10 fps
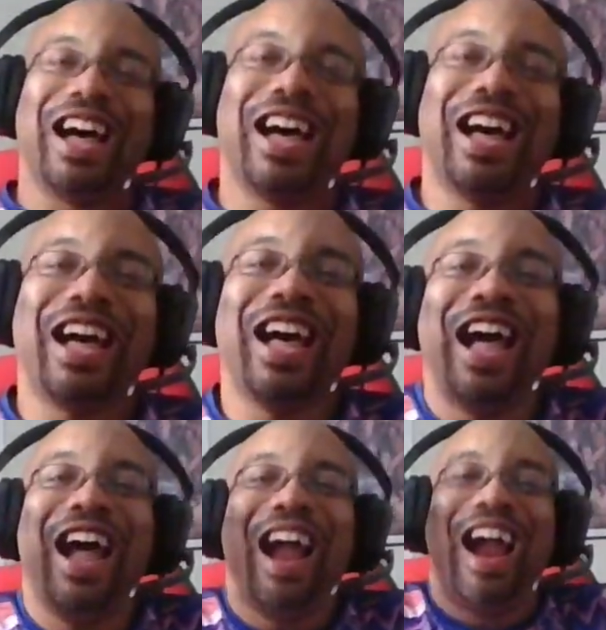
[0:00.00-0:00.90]

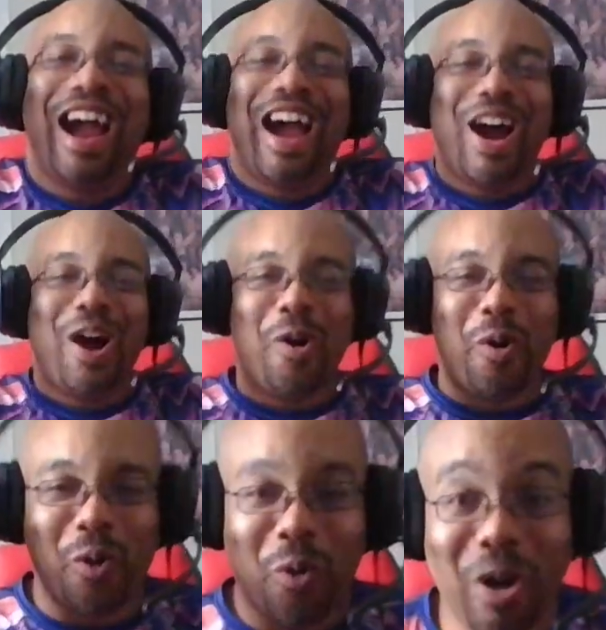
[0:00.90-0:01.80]

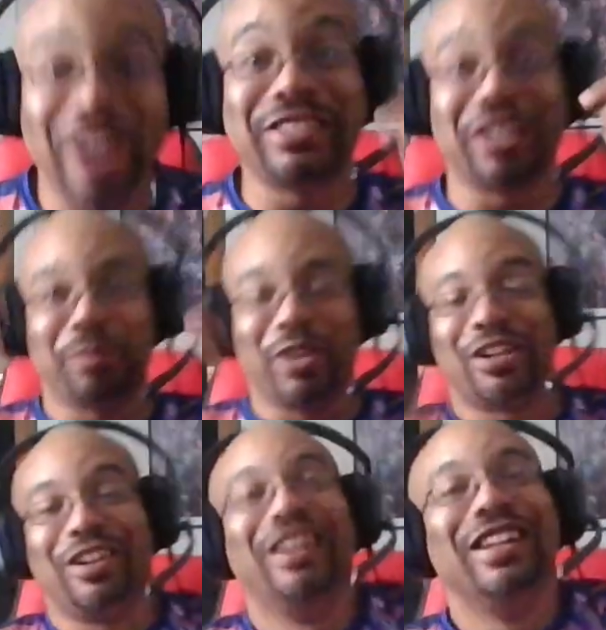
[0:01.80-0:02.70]
What's up,
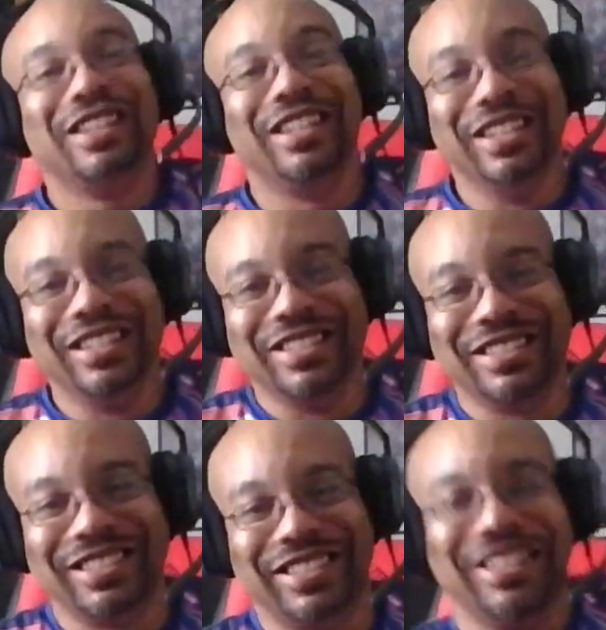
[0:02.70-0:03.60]
y'all?
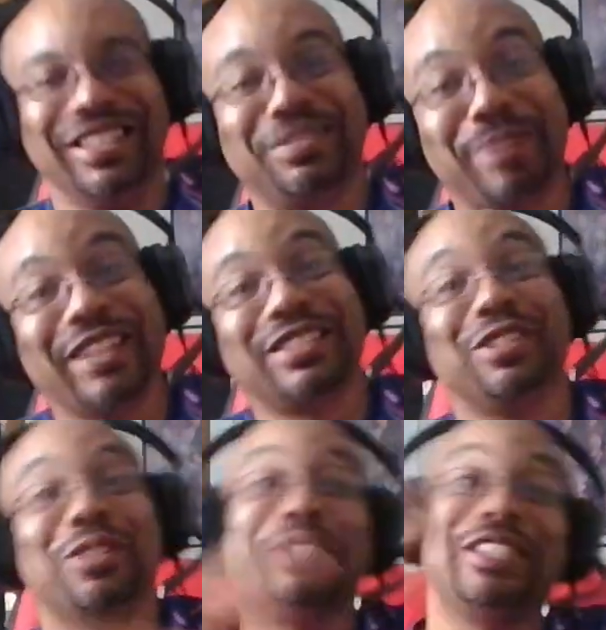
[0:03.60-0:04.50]
This is Serious
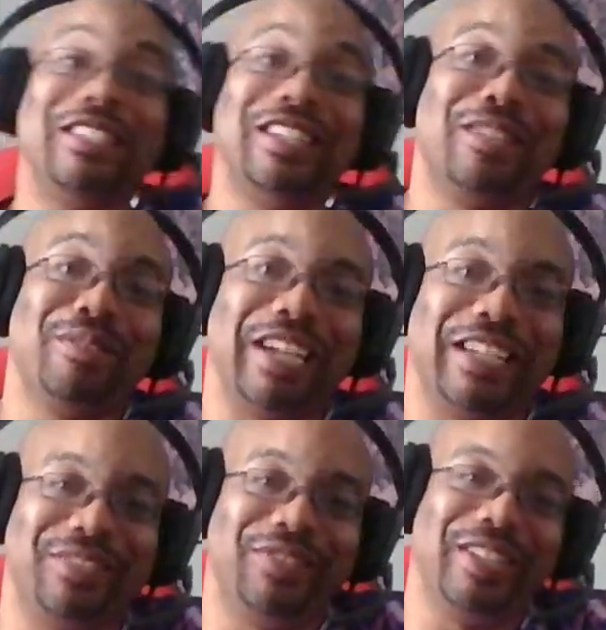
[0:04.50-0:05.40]
Factor with another
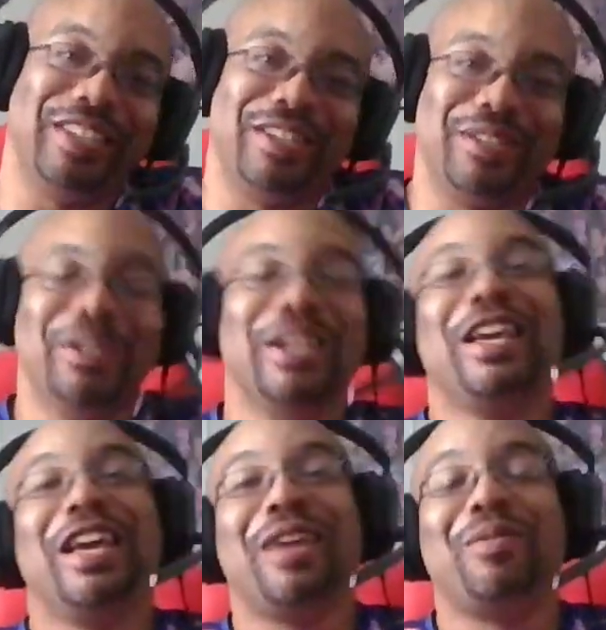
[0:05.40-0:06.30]
reaction video,
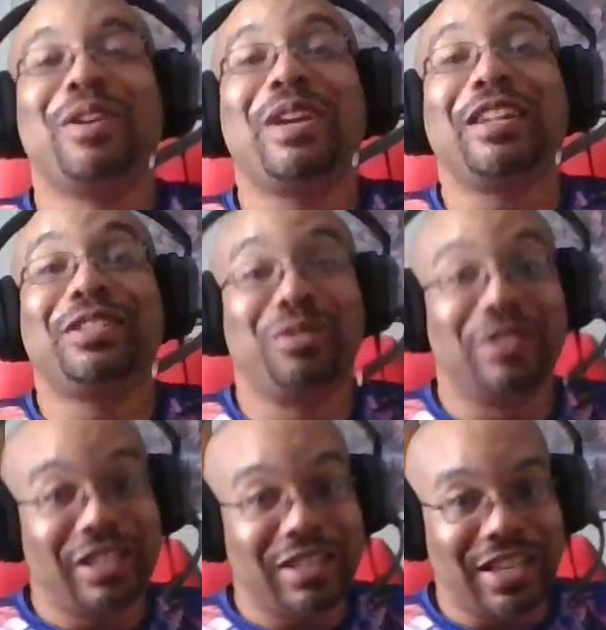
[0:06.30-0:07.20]
and we react
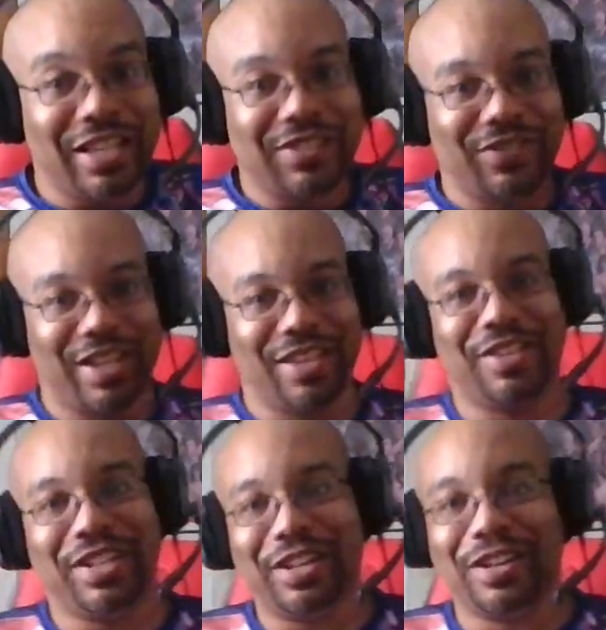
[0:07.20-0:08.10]
to another
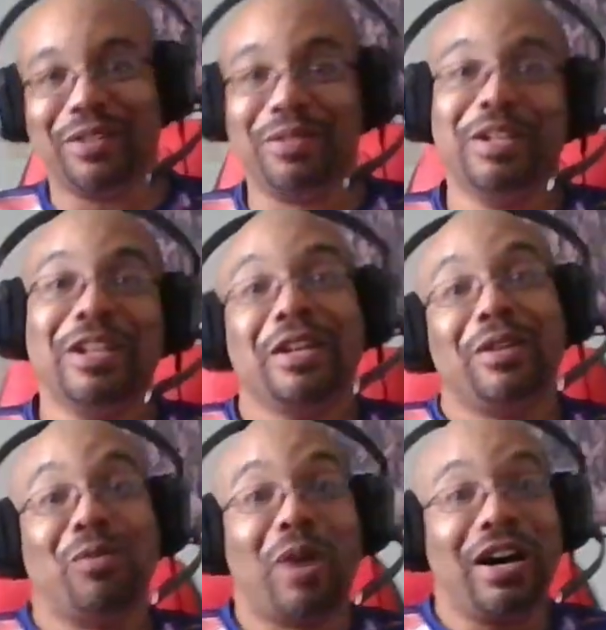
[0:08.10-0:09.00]
AceVane video.
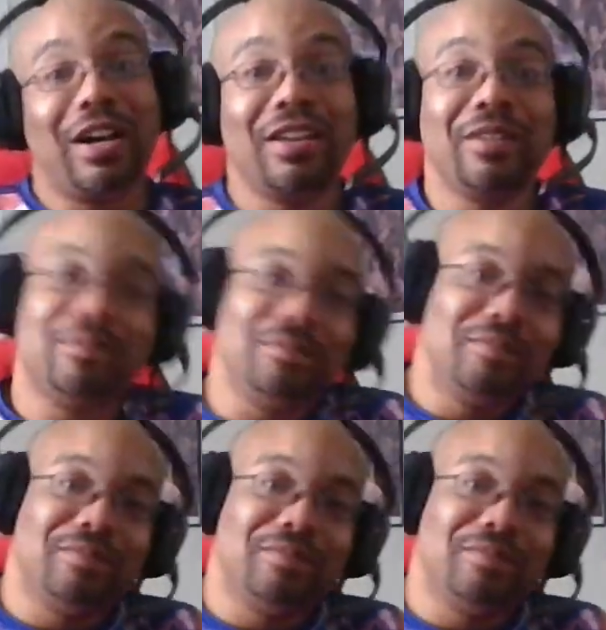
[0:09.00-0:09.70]
Why?